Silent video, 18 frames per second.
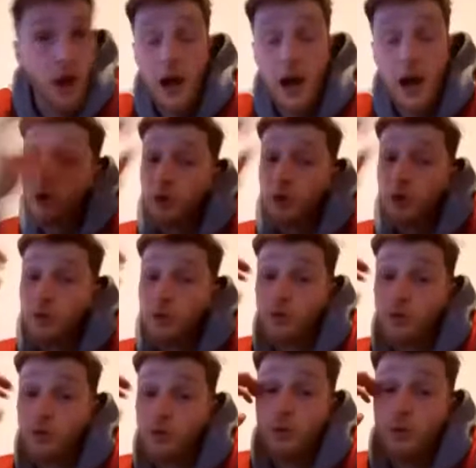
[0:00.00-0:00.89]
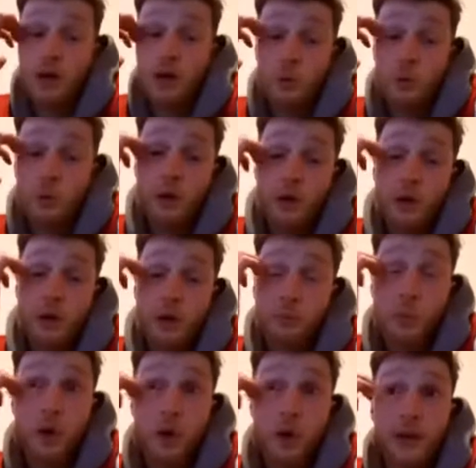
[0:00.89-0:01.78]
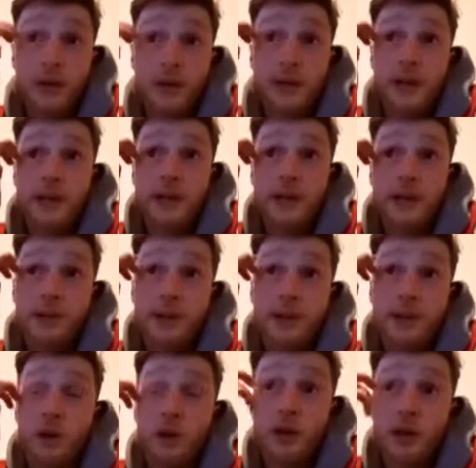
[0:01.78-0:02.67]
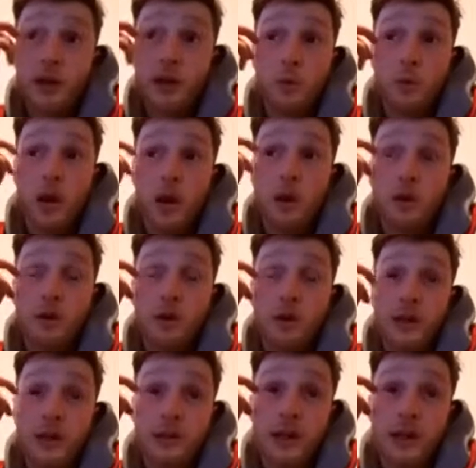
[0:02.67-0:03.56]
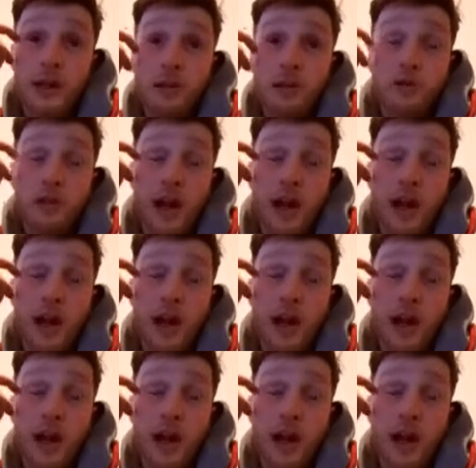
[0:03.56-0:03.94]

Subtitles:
I weren't, I was working that day, man. I couldn't get day off.